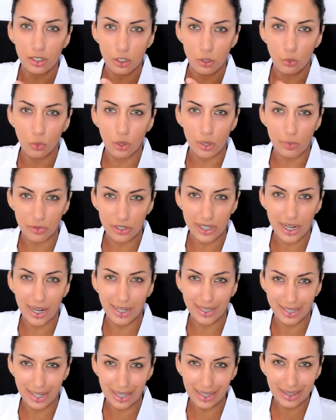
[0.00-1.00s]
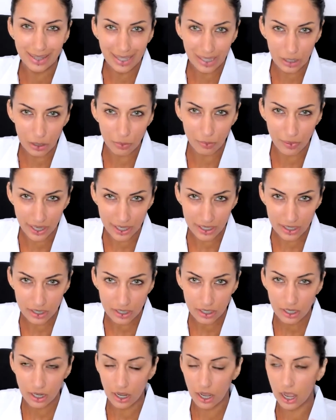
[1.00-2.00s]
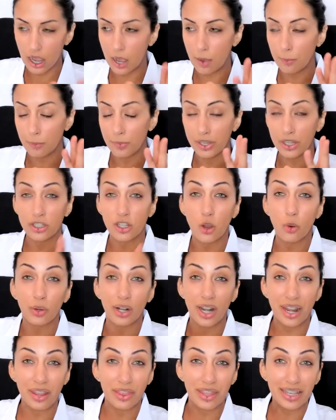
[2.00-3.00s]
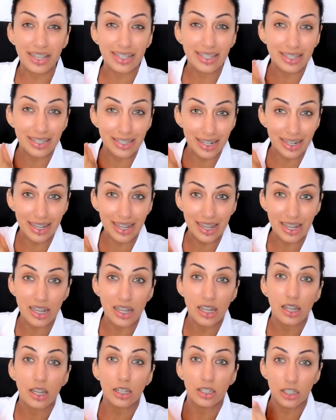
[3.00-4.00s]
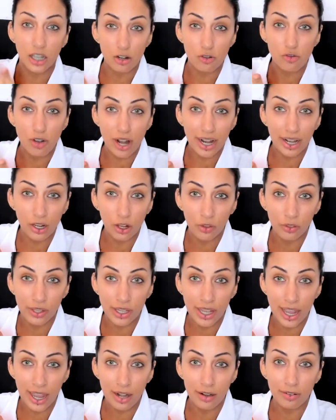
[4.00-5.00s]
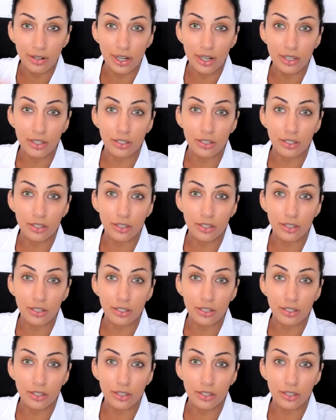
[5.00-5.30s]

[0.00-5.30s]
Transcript: want to protect it a little bit, but you don't want anything sticky directly on the area.